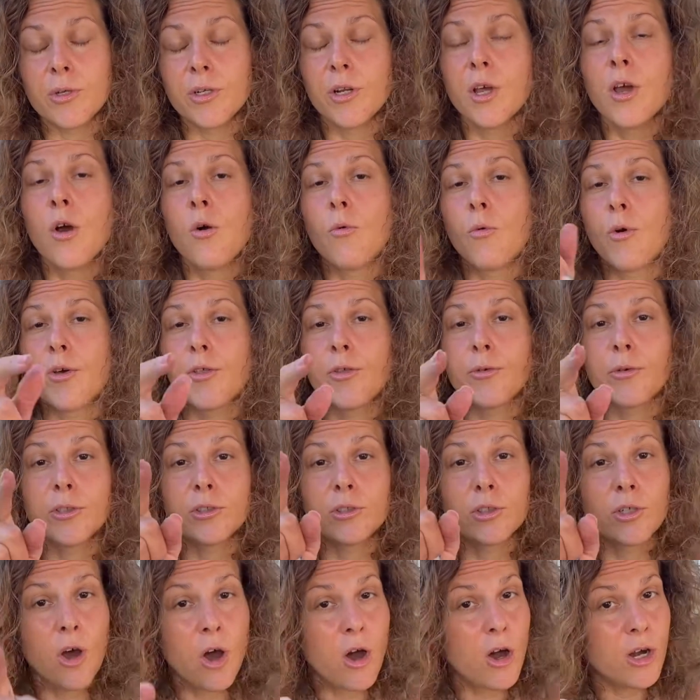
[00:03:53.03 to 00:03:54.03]
it whether
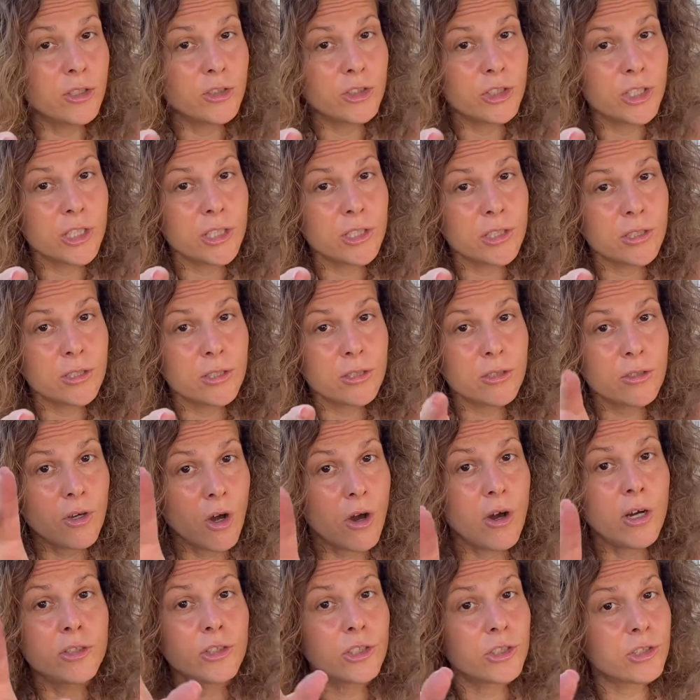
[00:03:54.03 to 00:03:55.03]
it's conscious
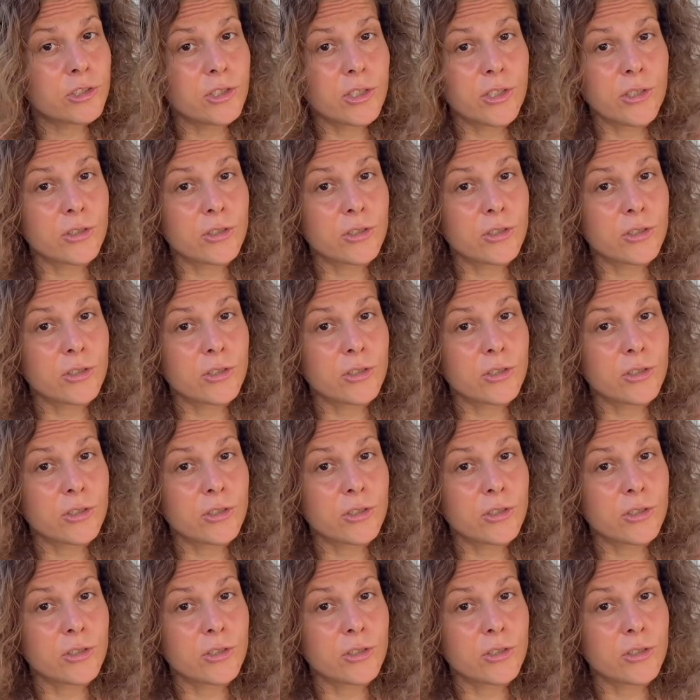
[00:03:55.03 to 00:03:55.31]
consciously